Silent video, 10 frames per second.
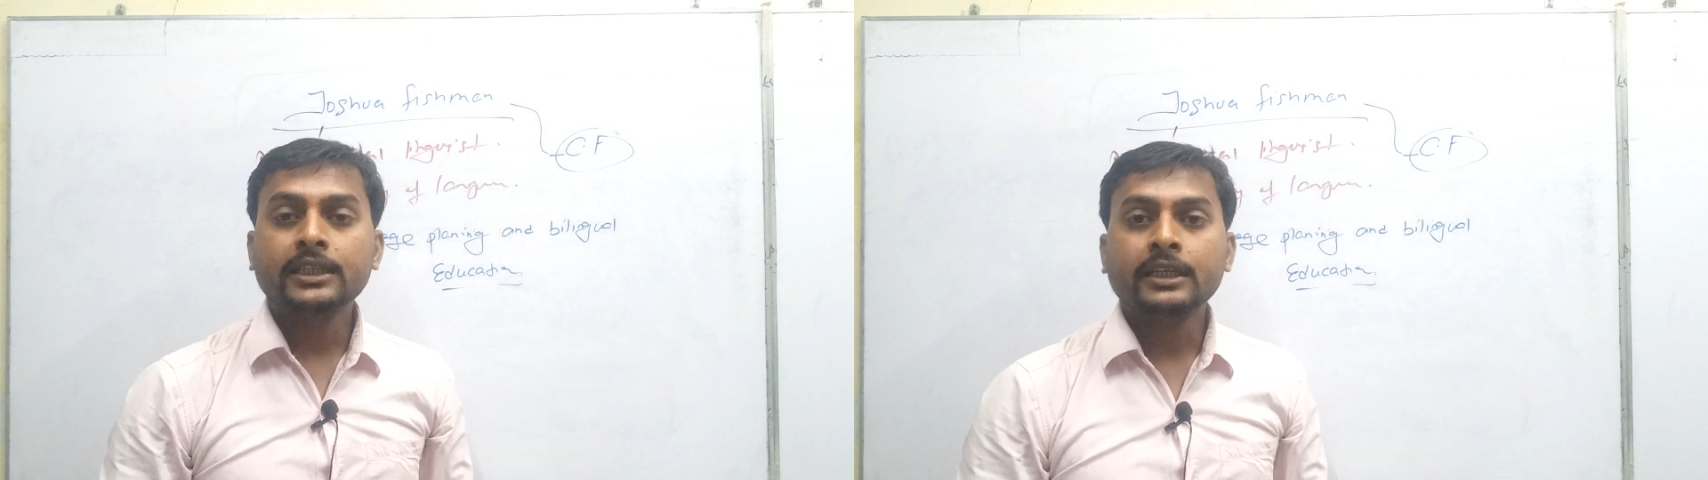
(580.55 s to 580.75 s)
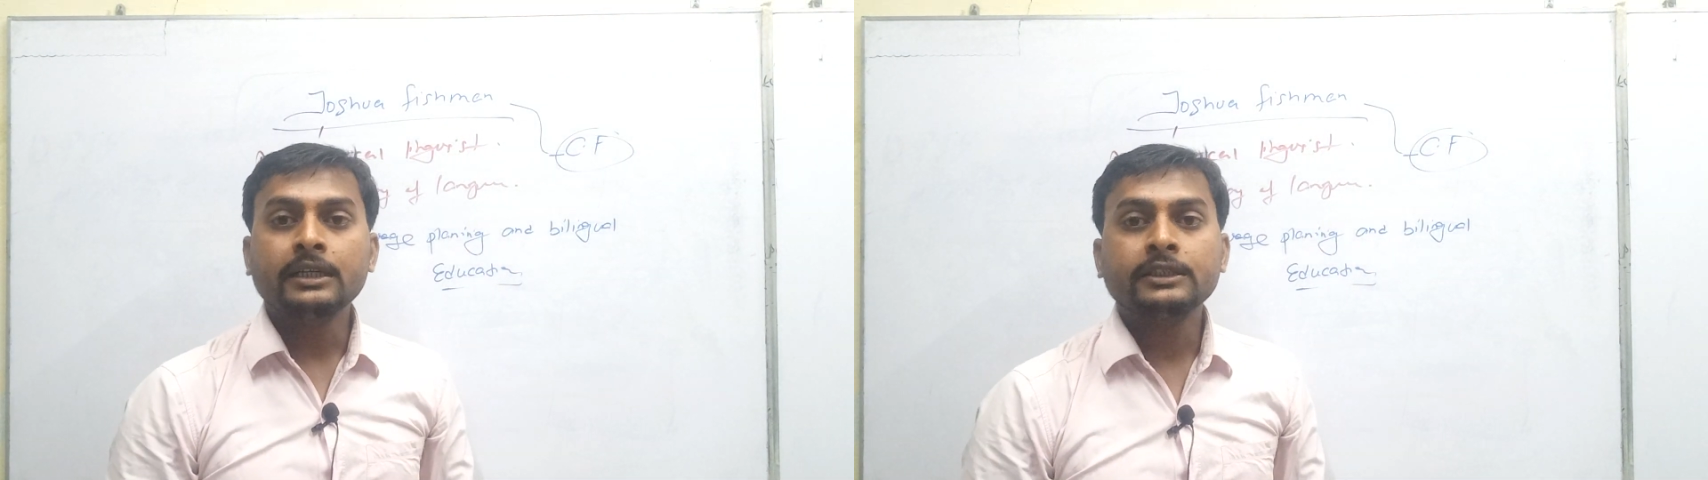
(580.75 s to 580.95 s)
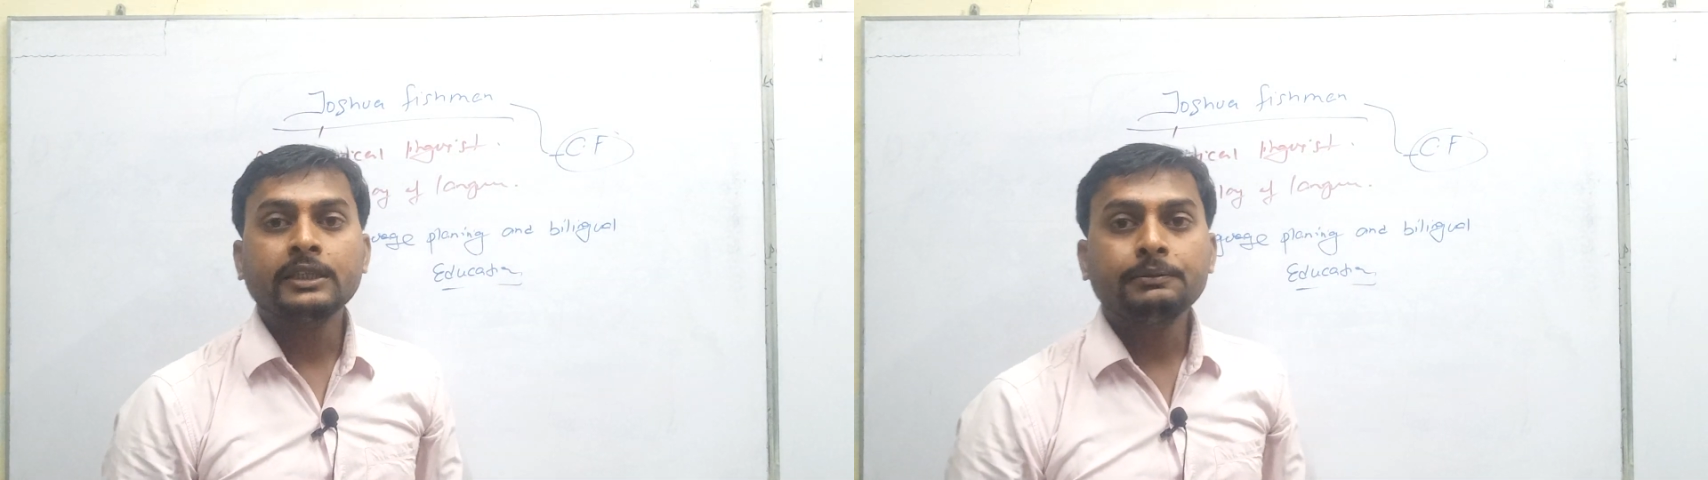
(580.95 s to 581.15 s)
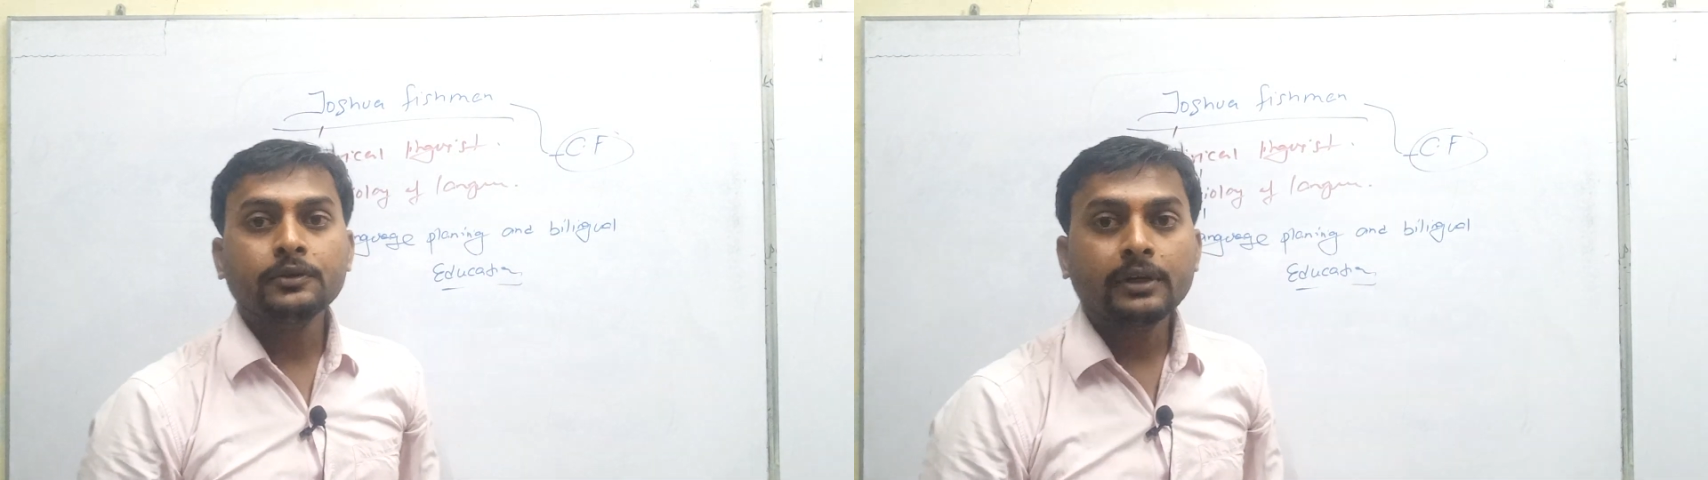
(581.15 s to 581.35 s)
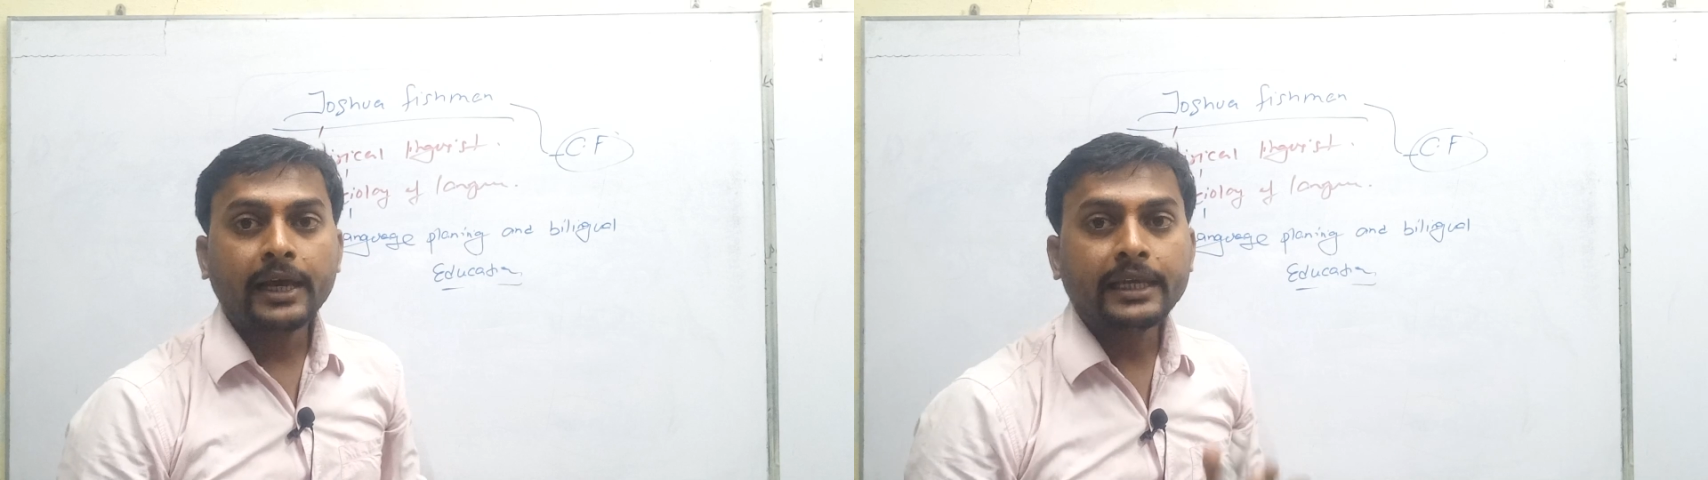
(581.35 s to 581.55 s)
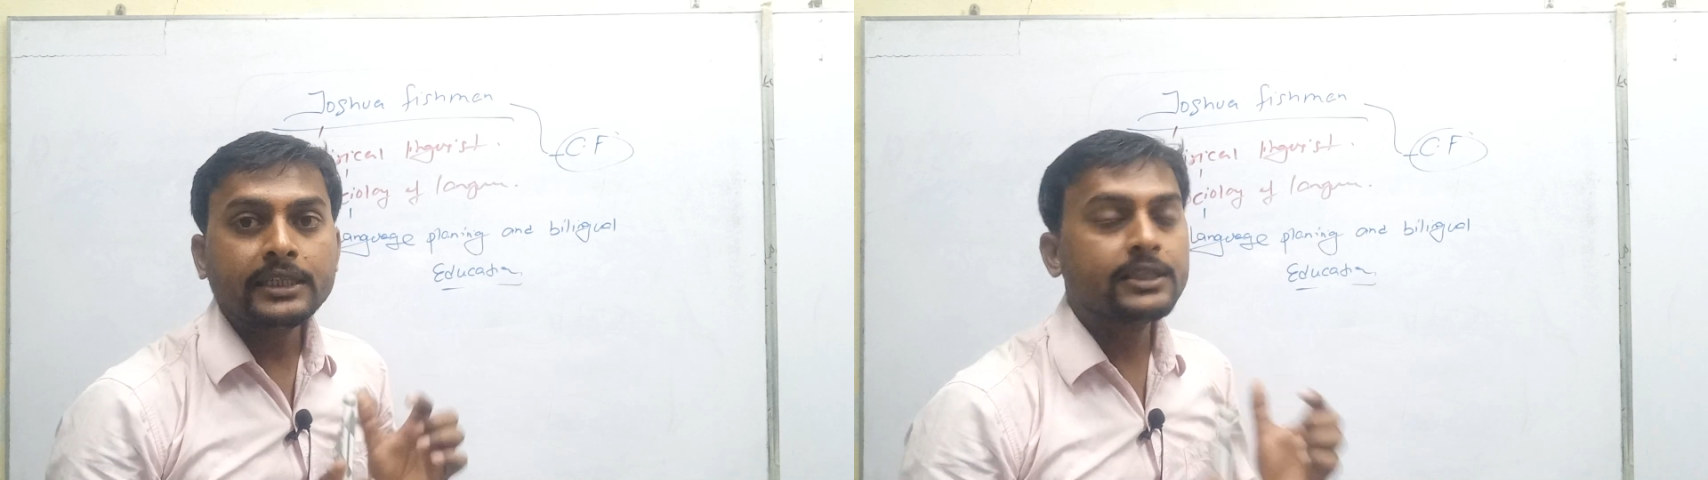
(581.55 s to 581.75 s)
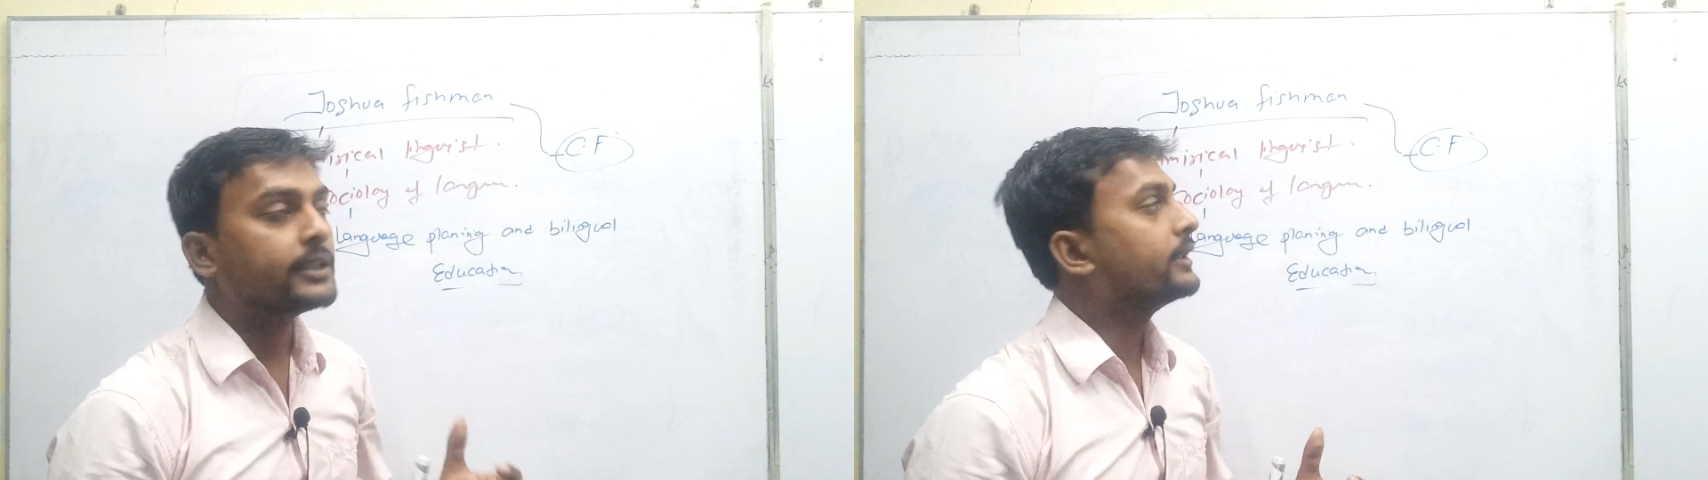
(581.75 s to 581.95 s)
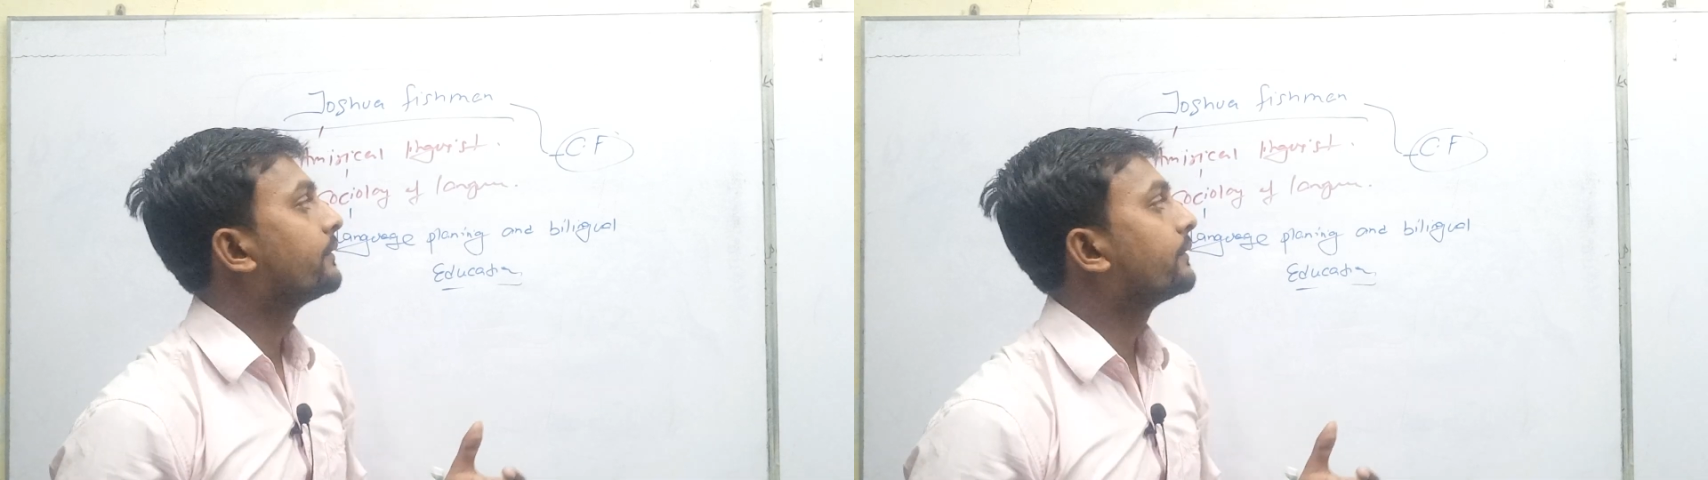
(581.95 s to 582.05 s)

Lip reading: conceptualized